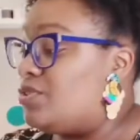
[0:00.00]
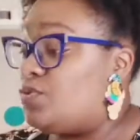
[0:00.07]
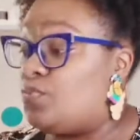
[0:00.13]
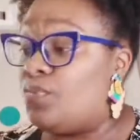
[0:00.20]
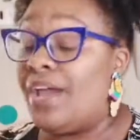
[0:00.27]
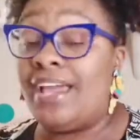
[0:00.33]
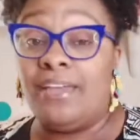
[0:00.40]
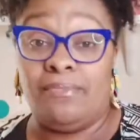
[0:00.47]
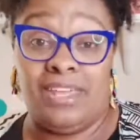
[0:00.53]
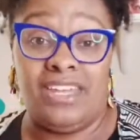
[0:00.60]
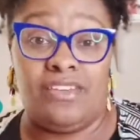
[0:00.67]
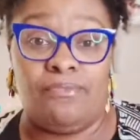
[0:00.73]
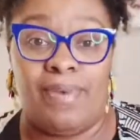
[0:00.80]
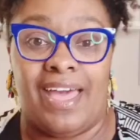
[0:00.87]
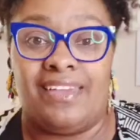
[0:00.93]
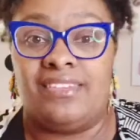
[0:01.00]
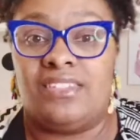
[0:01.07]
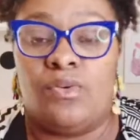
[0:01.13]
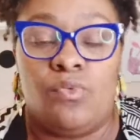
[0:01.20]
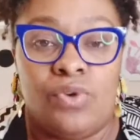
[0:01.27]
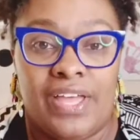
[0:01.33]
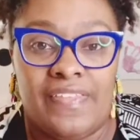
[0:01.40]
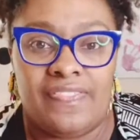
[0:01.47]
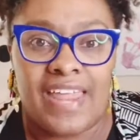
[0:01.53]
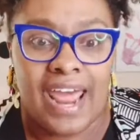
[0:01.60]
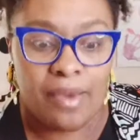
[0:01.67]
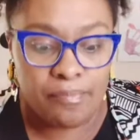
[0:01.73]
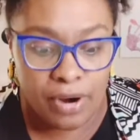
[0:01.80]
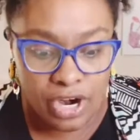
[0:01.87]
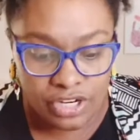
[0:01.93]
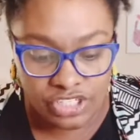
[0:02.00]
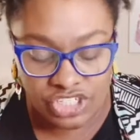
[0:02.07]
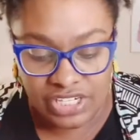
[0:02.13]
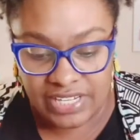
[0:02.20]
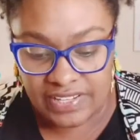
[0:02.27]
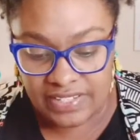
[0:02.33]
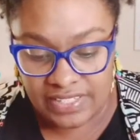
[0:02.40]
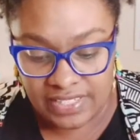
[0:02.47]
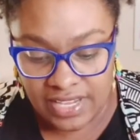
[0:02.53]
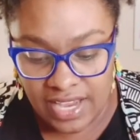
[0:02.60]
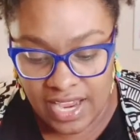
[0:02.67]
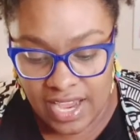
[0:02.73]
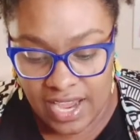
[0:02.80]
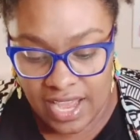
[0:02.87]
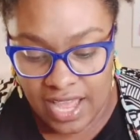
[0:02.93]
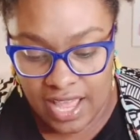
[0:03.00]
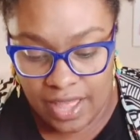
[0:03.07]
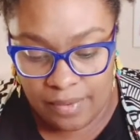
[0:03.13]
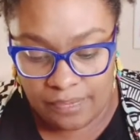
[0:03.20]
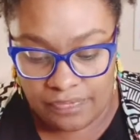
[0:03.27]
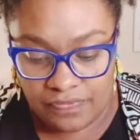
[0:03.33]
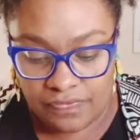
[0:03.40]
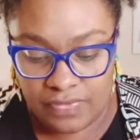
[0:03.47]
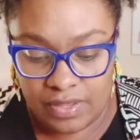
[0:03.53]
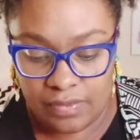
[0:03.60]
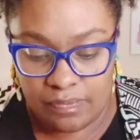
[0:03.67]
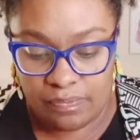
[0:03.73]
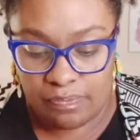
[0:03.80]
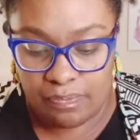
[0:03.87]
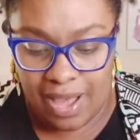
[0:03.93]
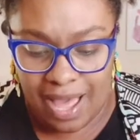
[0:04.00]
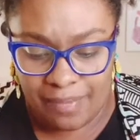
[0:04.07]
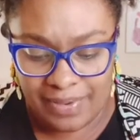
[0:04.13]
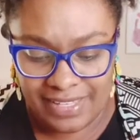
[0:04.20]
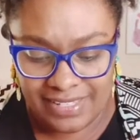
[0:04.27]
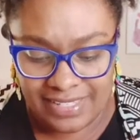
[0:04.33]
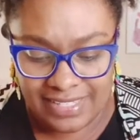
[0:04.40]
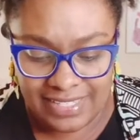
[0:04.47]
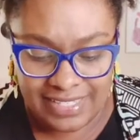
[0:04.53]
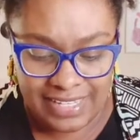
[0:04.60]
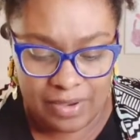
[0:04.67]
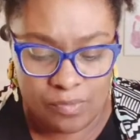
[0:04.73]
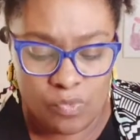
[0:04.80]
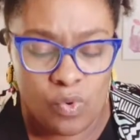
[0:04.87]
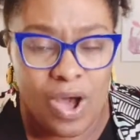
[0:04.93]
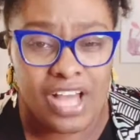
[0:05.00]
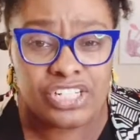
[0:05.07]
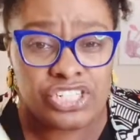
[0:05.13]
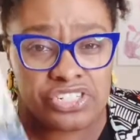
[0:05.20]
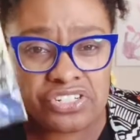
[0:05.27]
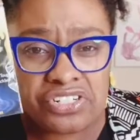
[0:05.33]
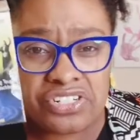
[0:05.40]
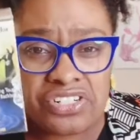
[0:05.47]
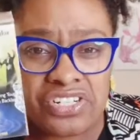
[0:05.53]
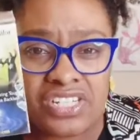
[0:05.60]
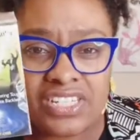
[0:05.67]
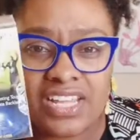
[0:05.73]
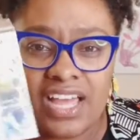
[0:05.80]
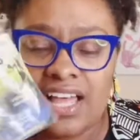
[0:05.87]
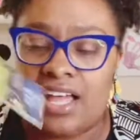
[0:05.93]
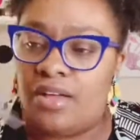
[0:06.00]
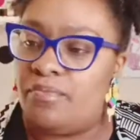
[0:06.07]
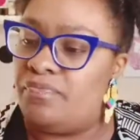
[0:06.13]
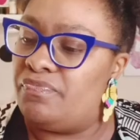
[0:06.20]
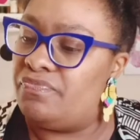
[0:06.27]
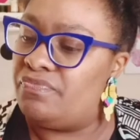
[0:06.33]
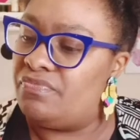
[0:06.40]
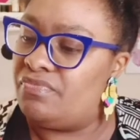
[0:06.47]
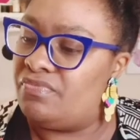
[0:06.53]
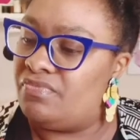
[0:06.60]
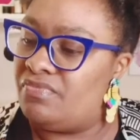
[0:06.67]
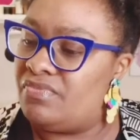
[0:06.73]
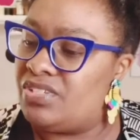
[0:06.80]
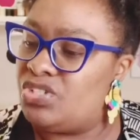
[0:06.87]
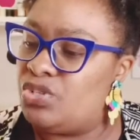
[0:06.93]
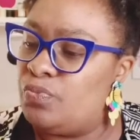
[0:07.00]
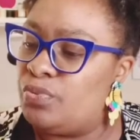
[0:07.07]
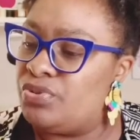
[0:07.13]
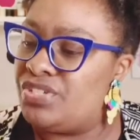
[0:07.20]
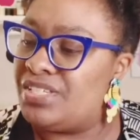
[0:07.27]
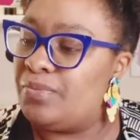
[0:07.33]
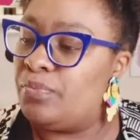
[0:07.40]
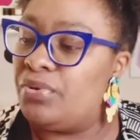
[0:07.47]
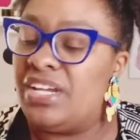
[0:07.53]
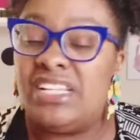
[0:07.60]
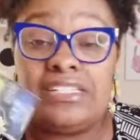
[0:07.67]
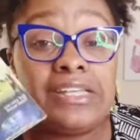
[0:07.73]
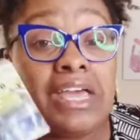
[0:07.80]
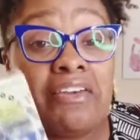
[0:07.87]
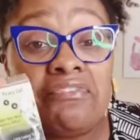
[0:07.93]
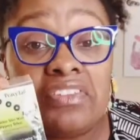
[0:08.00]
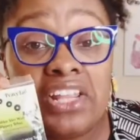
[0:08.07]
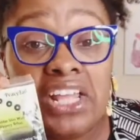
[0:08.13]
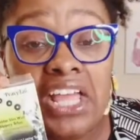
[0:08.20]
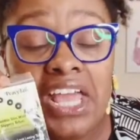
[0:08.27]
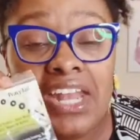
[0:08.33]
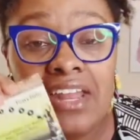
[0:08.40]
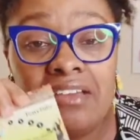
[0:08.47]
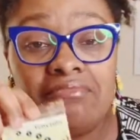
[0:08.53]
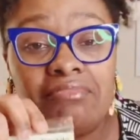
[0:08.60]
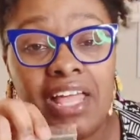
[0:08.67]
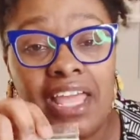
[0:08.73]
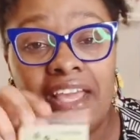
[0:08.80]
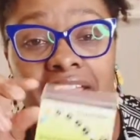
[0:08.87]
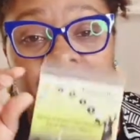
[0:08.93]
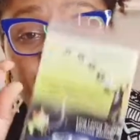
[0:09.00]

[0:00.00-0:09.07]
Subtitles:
recommended by someone that I purchased the Bobbin Slim Washers, Super Slippery Teflon. Like,